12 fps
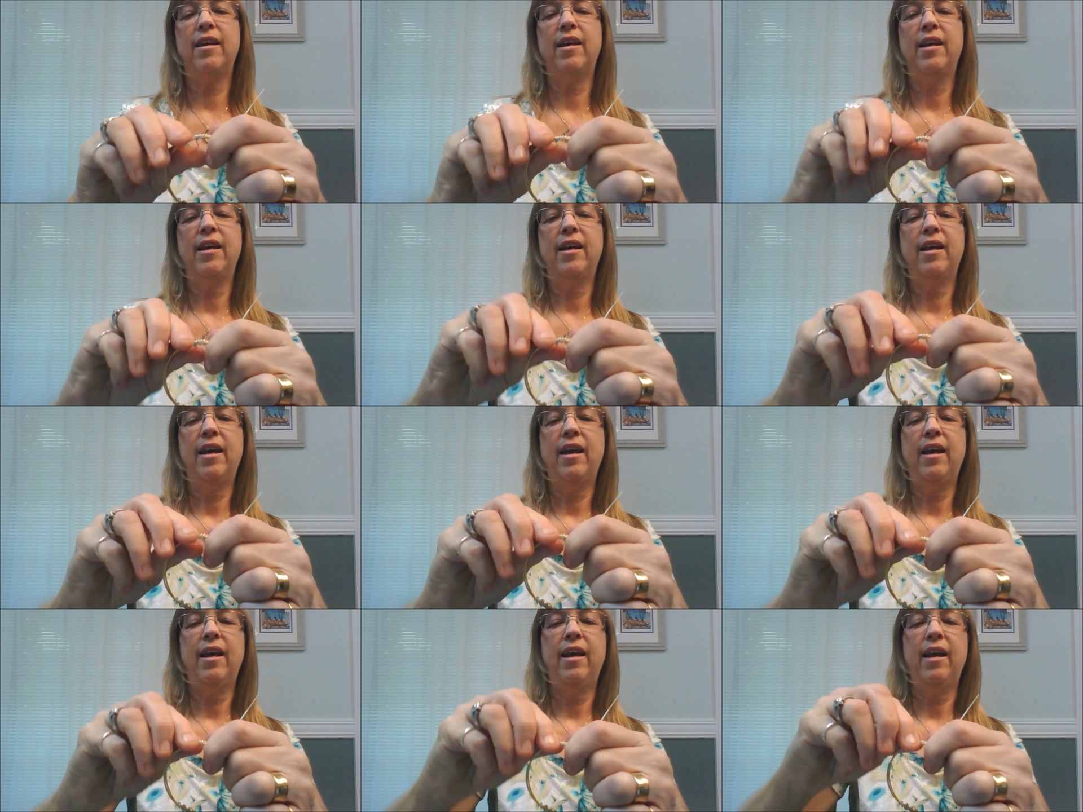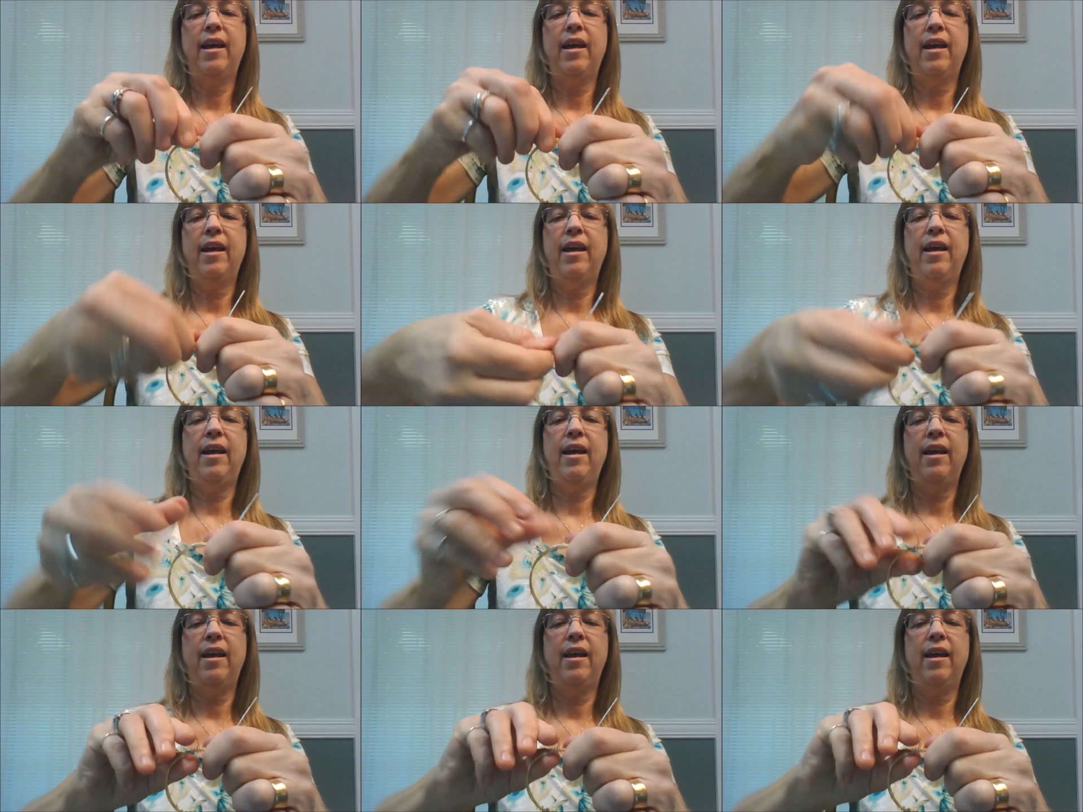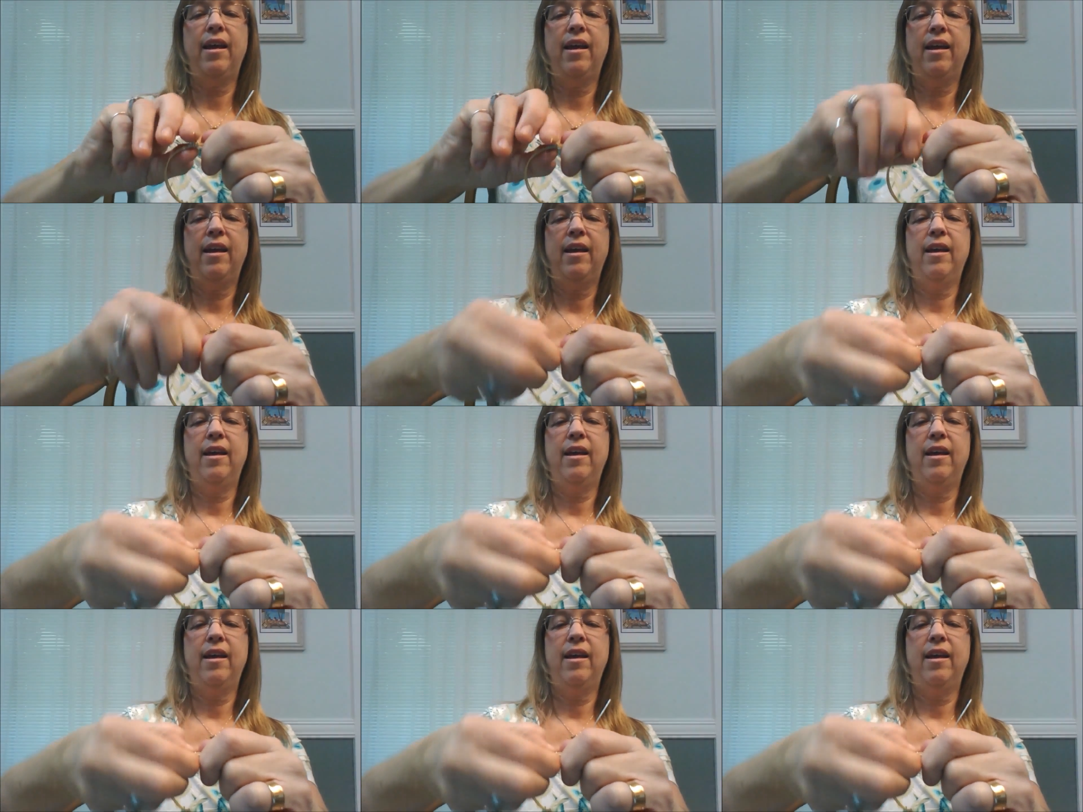(silence)